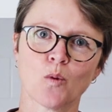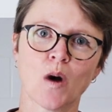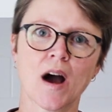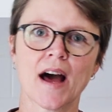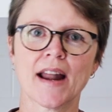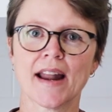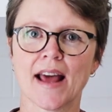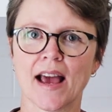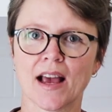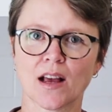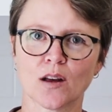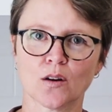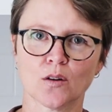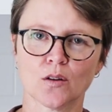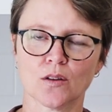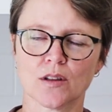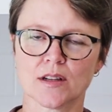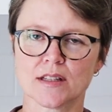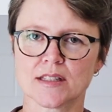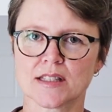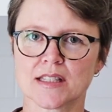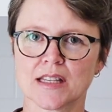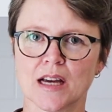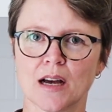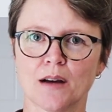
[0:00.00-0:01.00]
one angle
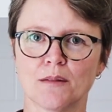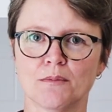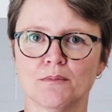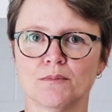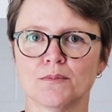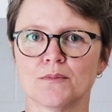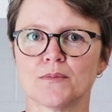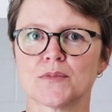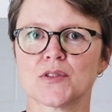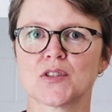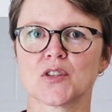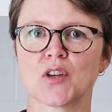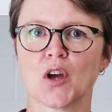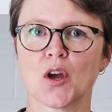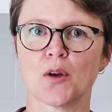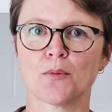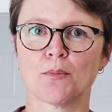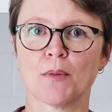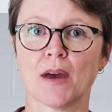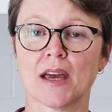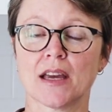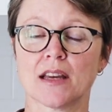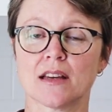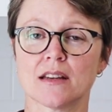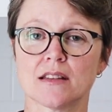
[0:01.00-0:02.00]
that some soap
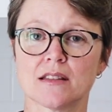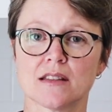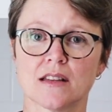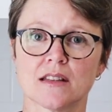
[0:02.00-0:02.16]
makers